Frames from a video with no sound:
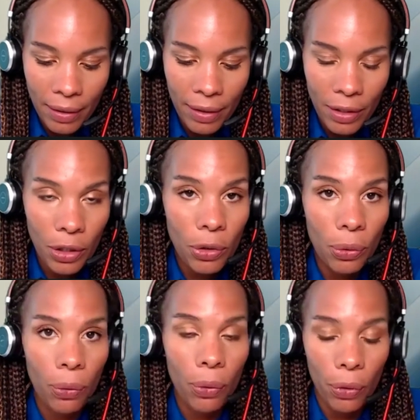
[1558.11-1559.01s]

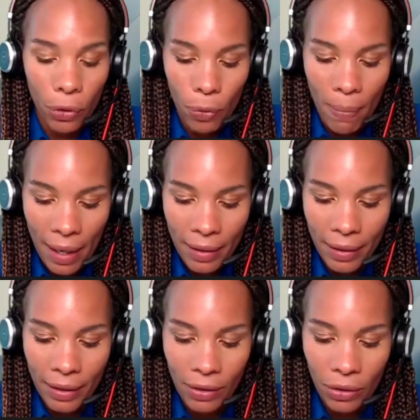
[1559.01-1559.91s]
digital
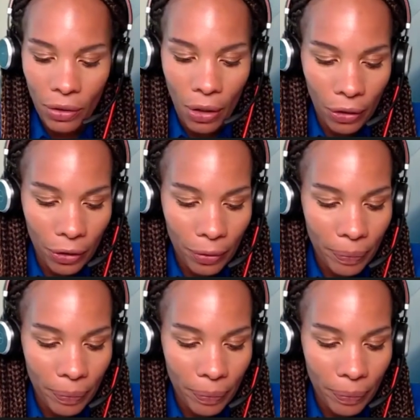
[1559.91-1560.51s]
humanities scholar.